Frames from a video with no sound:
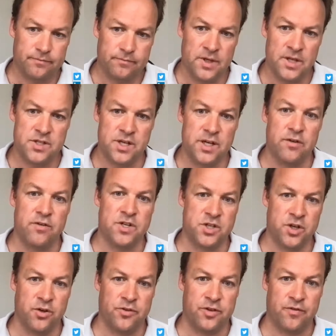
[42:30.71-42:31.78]
Let's see the
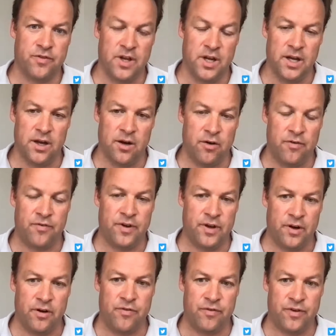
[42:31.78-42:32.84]
results of the
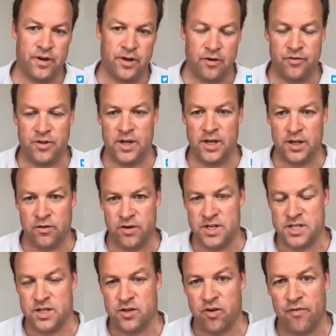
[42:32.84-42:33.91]
increase
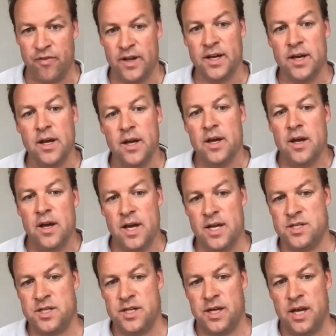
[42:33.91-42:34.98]
in traffic, and
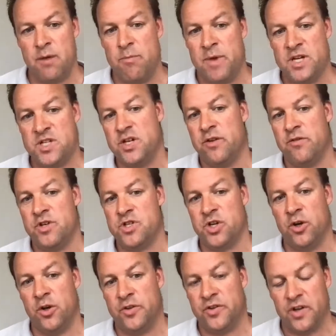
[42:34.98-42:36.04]
measure the
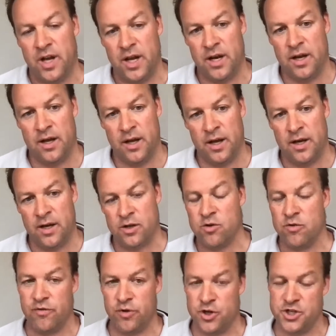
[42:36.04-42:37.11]
results in a
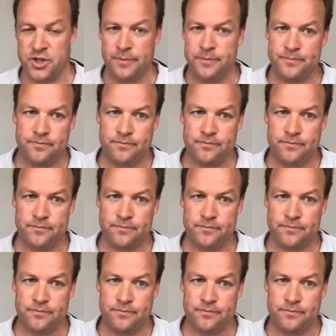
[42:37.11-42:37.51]
conversion.